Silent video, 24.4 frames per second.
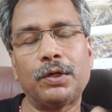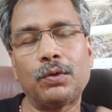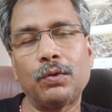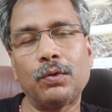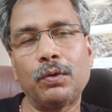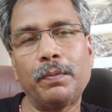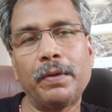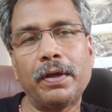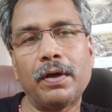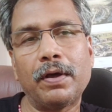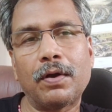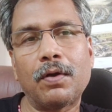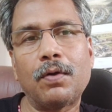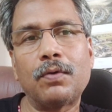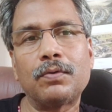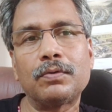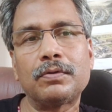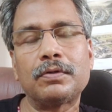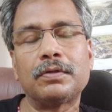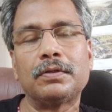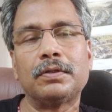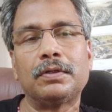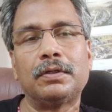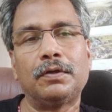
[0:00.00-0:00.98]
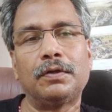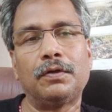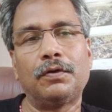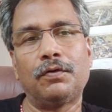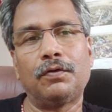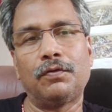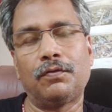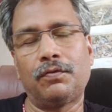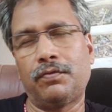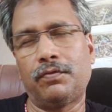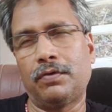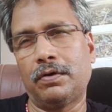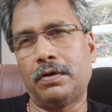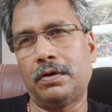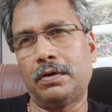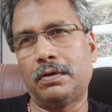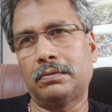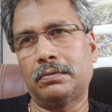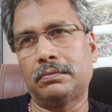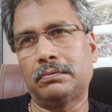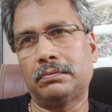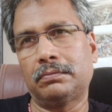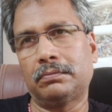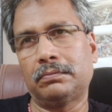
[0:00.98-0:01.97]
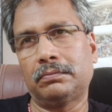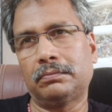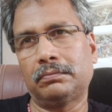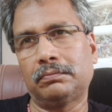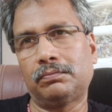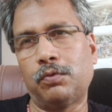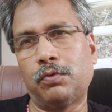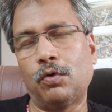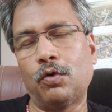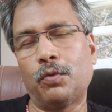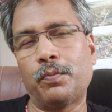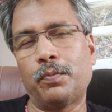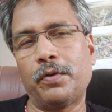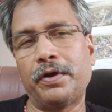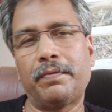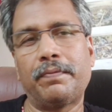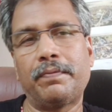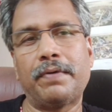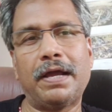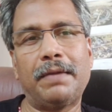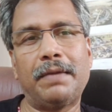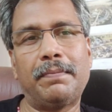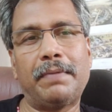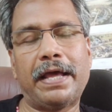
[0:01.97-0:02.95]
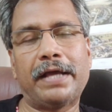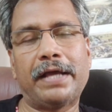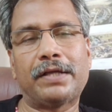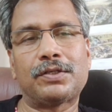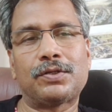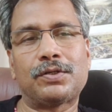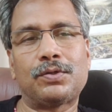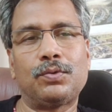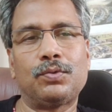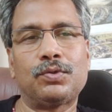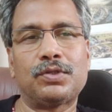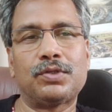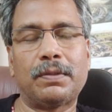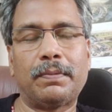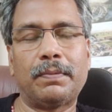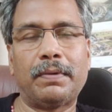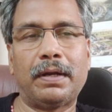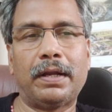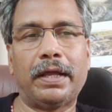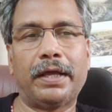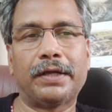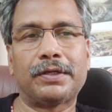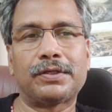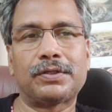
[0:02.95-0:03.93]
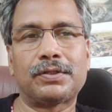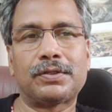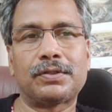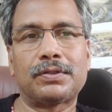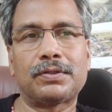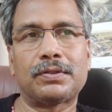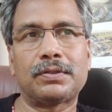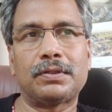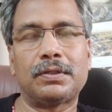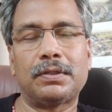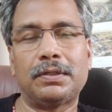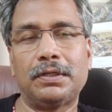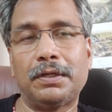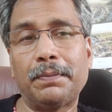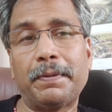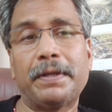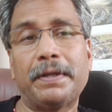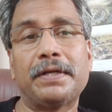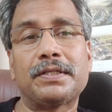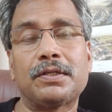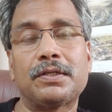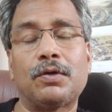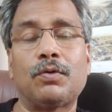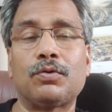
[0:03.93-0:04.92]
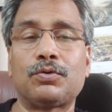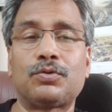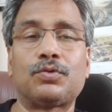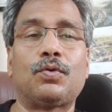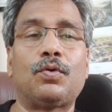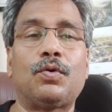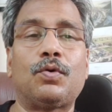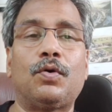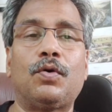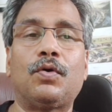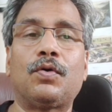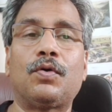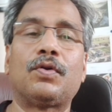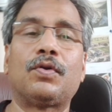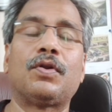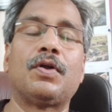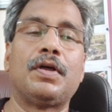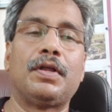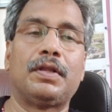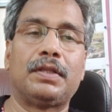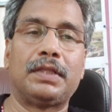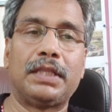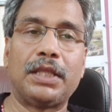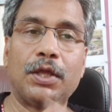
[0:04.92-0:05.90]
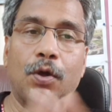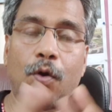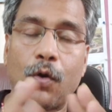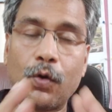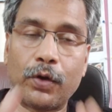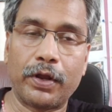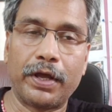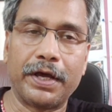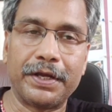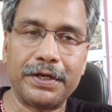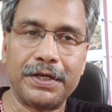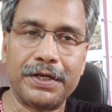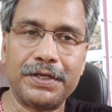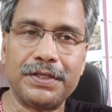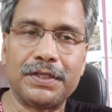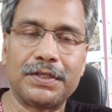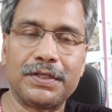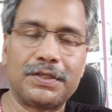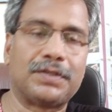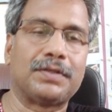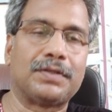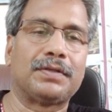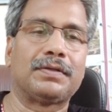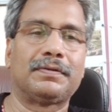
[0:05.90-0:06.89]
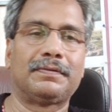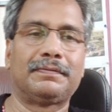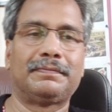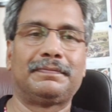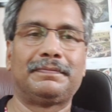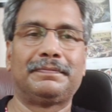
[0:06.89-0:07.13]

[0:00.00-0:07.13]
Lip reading: it will be around 4.5 lakhs to 7 lakhs. Depends also on the organization.